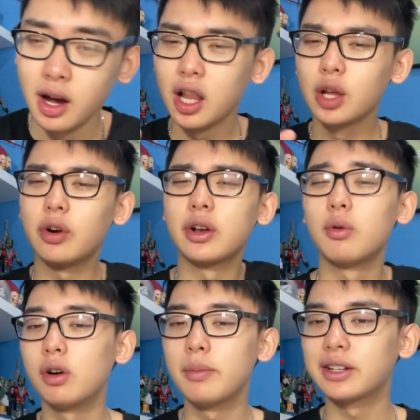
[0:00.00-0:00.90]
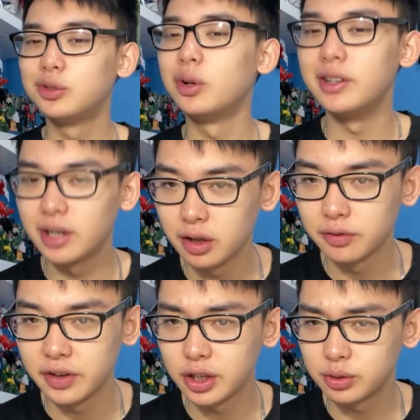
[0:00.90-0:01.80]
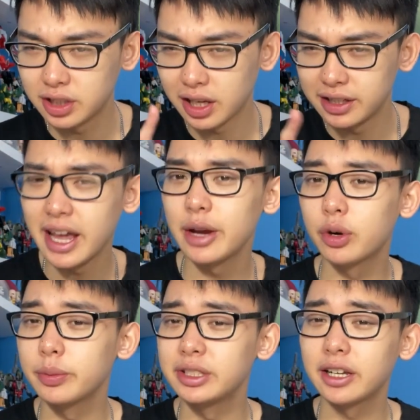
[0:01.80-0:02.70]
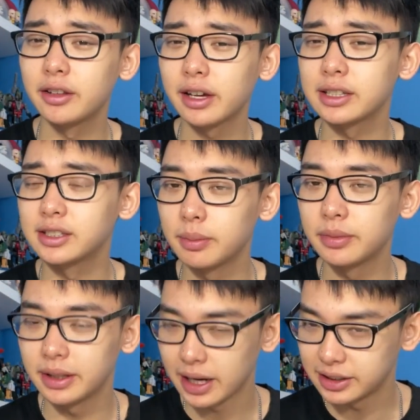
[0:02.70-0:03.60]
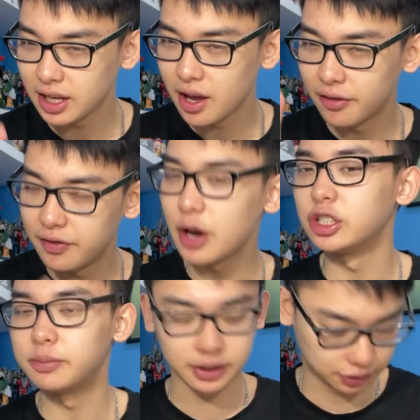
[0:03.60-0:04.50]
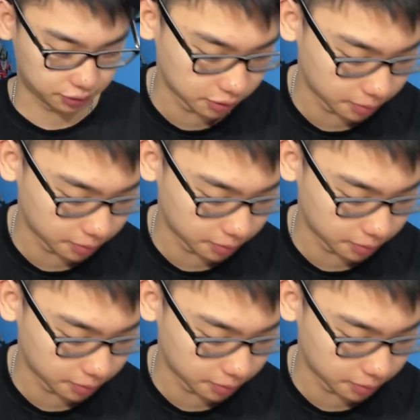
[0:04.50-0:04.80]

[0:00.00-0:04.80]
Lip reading: Hello everyone, welcome back to another video. Today we're going to take a look at something that is very special to